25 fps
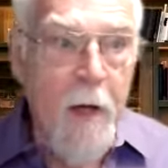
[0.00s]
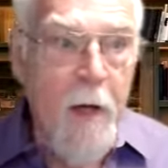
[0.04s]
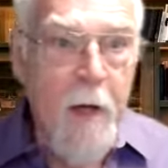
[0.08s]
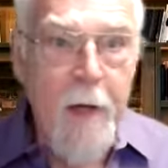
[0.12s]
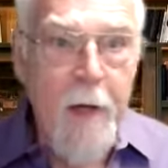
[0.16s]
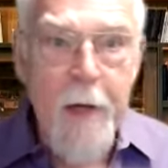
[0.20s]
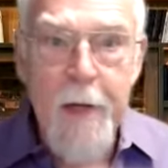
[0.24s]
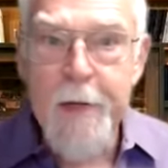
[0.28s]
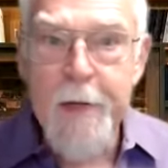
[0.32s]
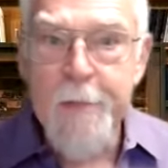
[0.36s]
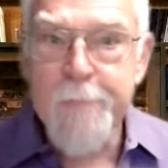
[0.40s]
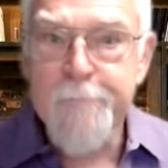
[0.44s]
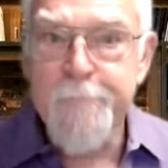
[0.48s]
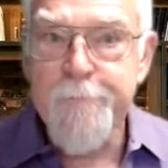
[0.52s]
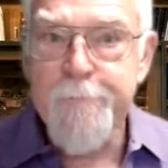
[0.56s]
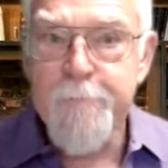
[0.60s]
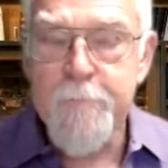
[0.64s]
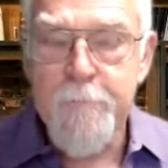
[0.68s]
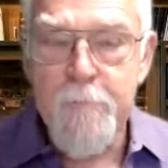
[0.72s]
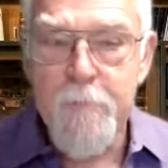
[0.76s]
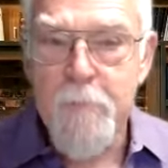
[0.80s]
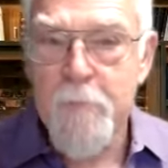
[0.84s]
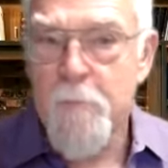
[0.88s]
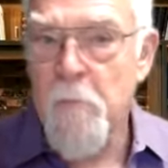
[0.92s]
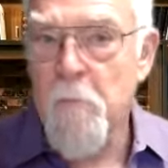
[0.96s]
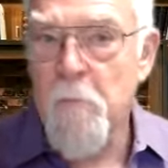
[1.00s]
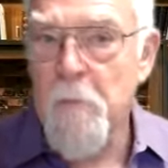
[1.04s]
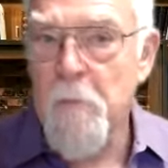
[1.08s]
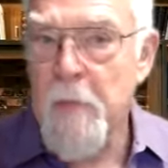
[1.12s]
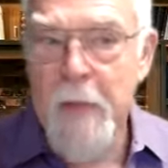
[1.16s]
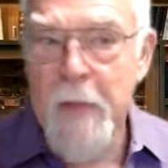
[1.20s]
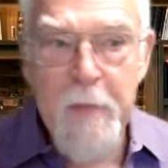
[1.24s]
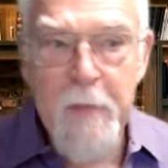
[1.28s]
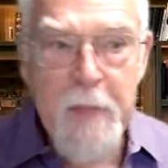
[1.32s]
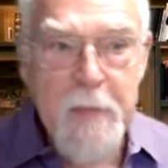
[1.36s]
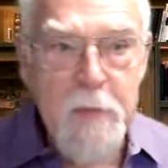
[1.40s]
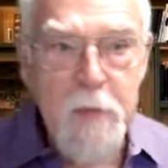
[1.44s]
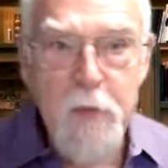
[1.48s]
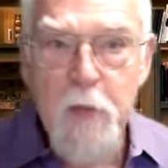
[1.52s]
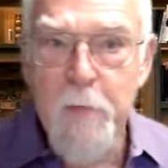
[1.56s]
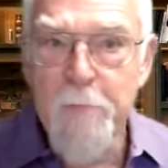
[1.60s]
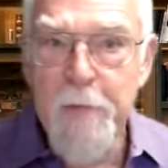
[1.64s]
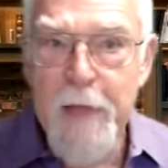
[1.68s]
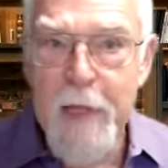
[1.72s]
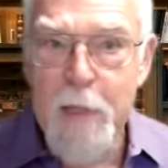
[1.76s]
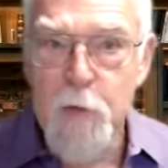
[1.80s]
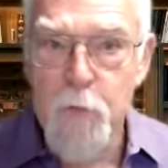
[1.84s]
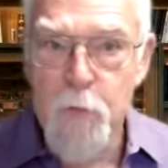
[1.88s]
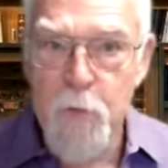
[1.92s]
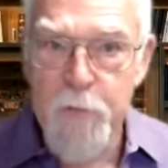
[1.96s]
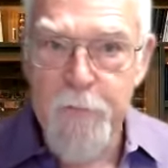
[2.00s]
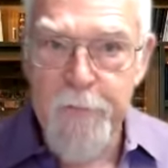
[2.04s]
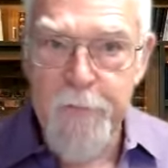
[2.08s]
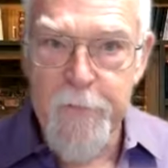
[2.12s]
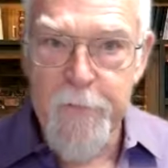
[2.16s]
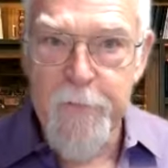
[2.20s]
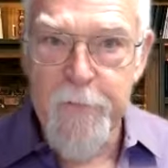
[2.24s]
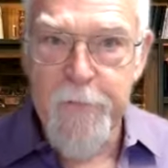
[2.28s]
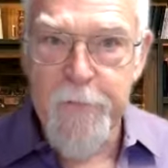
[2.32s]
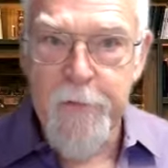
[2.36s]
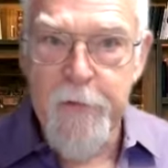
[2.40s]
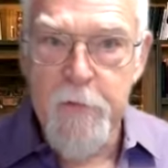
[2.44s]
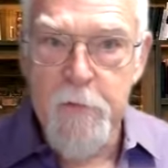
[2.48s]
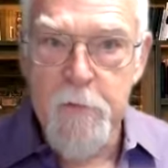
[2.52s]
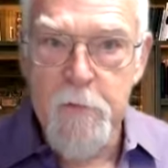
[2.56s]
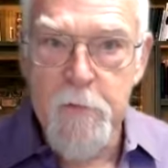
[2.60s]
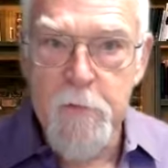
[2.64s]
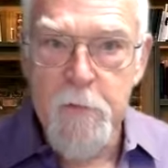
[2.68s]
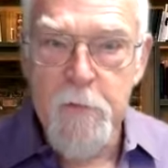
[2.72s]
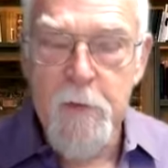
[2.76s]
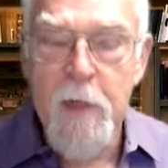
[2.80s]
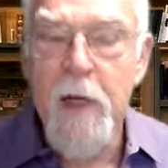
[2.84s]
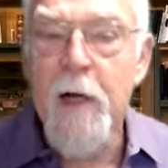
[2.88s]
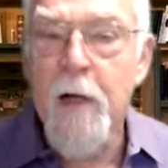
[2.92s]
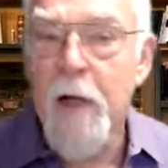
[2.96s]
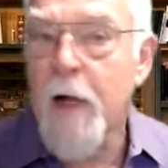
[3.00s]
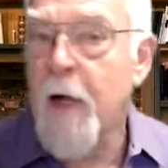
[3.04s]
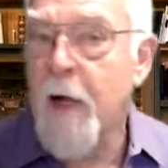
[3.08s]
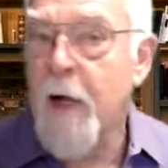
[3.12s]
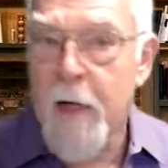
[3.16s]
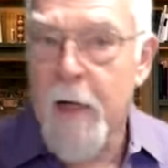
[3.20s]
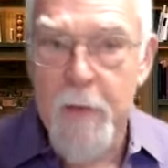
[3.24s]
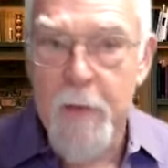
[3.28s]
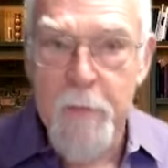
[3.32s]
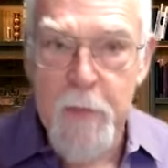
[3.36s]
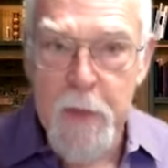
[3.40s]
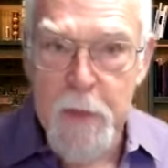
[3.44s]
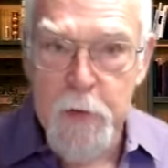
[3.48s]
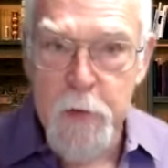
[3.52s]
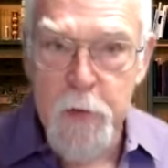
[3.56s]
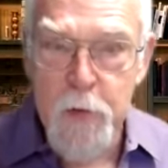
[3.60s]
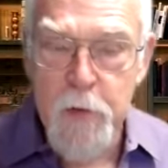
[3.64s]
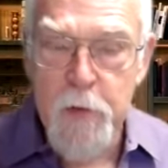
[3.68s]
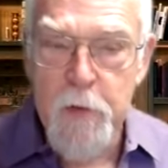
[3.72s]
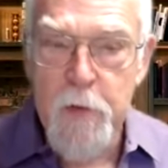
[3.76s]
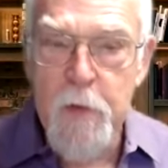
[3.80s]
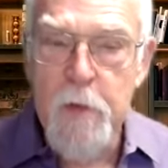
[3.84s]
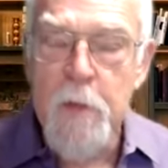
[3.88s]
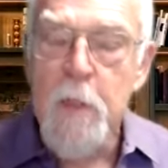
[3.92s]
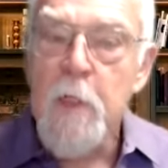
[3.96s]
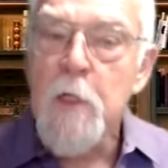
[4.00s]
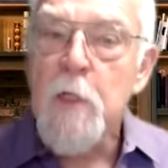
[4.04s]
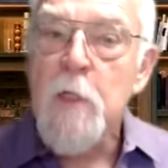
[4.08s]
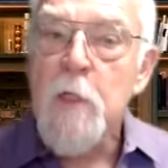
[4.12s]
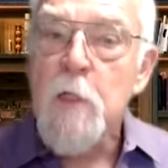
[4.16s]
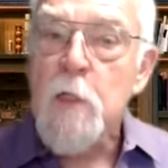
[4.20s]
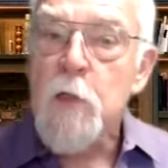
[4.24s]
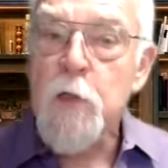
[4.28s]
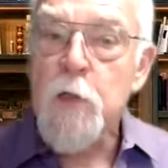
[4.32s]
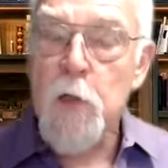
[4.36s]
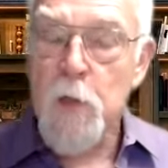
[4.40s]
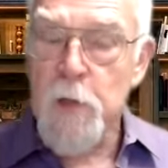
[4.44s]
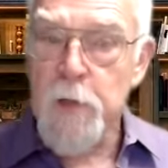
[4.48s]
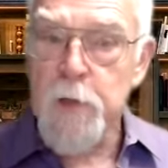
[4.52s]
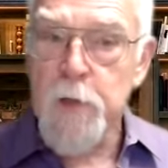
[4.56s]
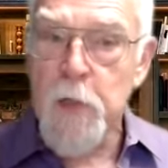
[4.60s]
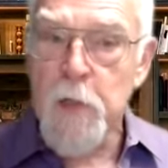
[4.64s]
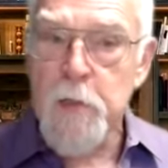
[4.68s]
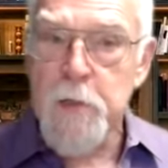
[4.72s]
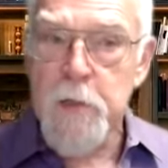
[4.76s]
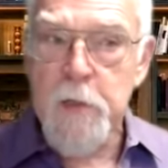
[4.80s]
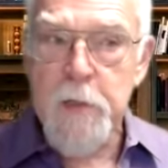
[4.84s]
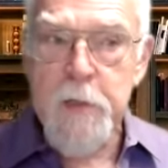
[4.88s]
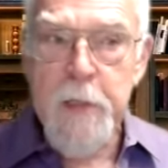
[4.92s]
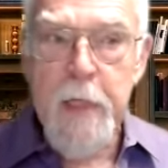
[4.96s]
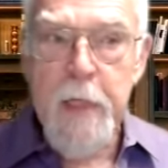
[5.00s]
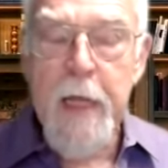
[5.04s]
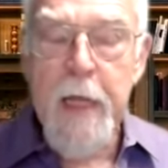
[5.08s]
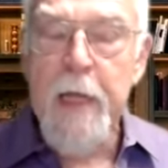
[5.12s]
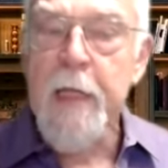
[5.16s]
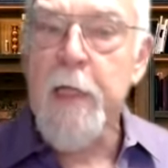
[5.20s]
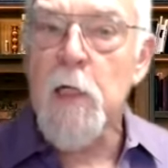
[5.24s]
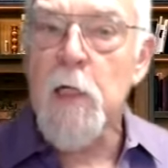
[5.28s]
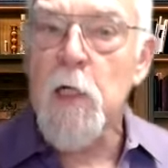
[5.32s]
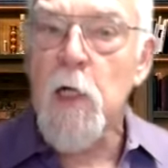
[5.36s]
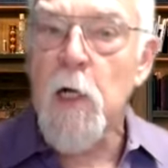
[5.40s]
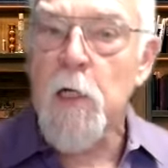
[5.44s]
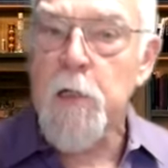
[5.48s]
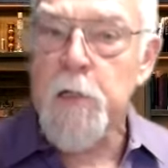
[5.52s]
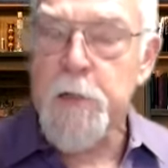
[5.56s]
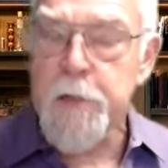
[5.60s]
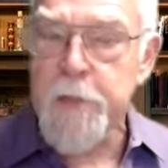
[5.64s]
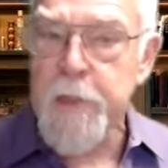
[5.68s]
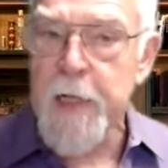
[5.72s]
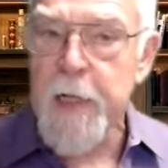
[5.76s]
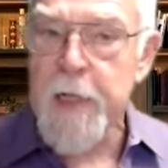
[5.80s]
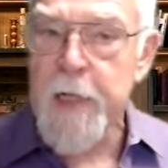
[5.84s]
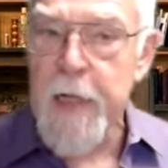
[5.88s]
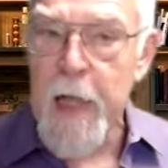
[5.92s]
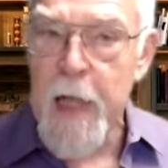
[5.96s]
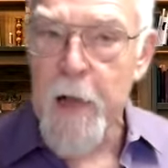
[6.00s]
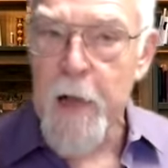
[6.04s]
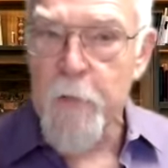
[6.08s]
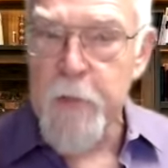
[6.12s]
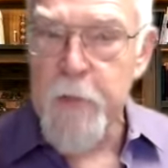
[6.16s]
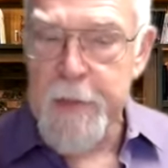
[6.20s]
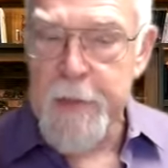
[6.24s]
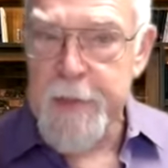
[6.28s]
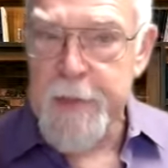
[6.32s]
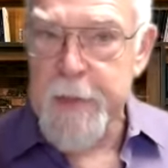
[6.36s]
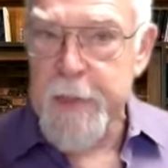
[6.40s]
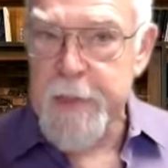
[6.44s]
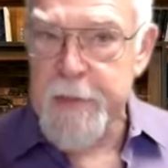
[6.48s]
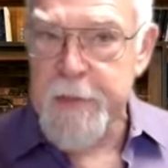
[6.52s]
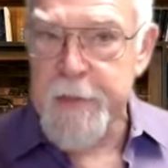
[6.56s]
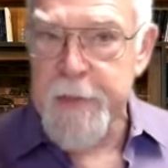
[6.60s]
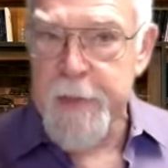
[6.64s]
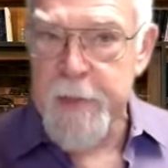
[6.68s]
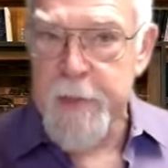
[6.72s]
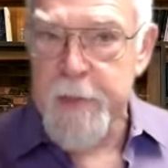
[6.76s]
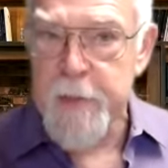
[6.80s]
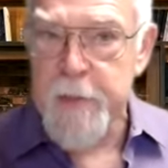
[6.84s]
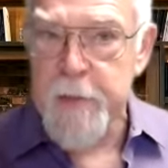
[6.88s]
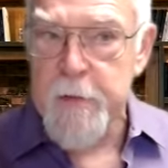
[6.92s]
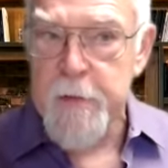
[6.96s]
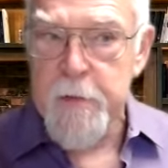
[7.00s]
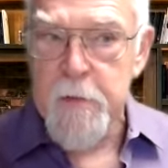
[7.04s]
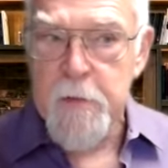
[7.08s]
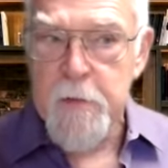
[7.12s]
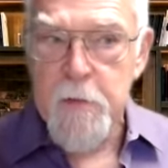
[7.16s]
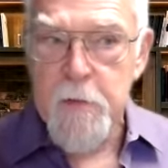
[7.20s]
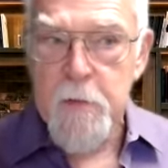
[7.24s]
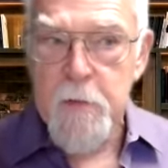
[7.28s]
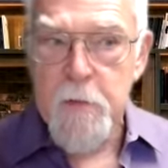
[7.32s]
Uh, maybe just a password for the phone. I, am not sure. So you start to see, I can understand how in testing